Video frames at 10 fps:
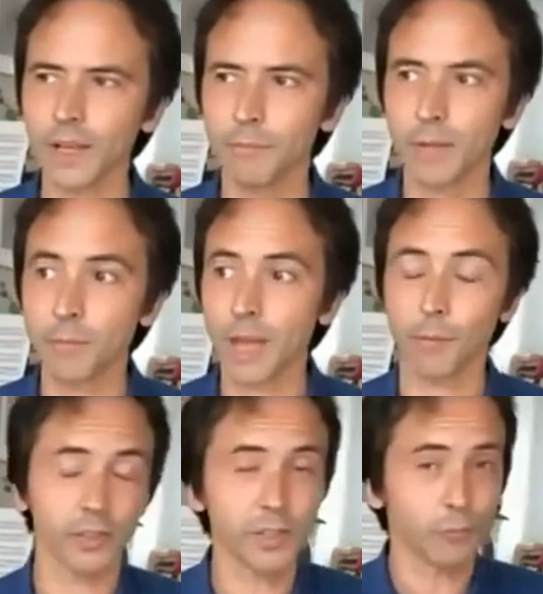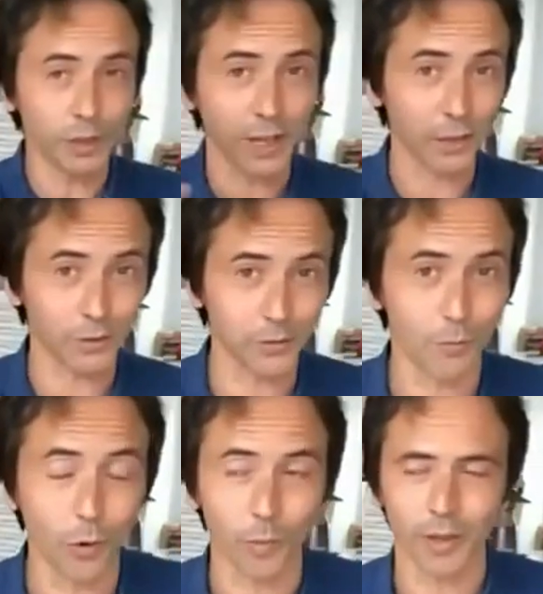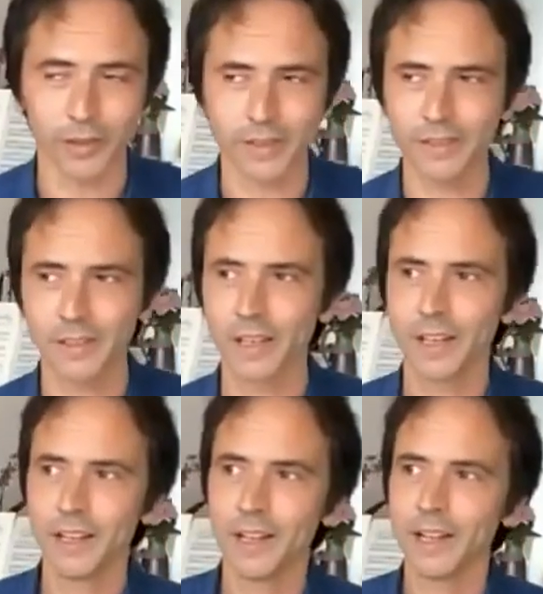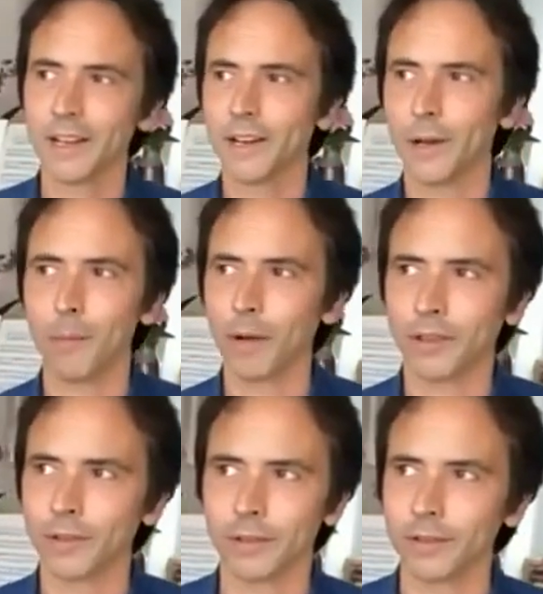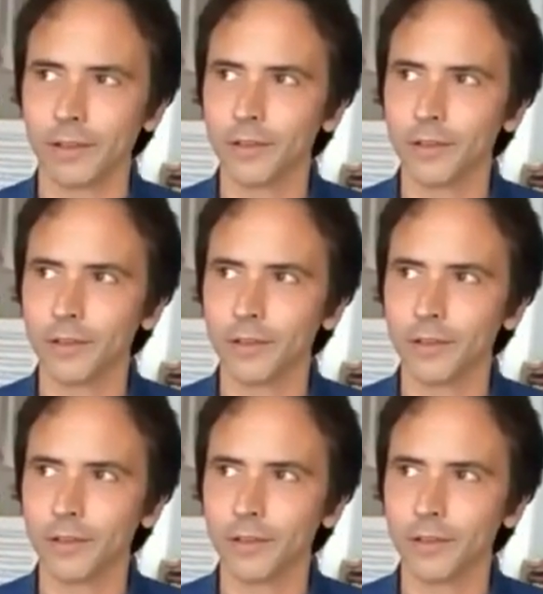Maybe Jean-Guihen will tell us more about this, about the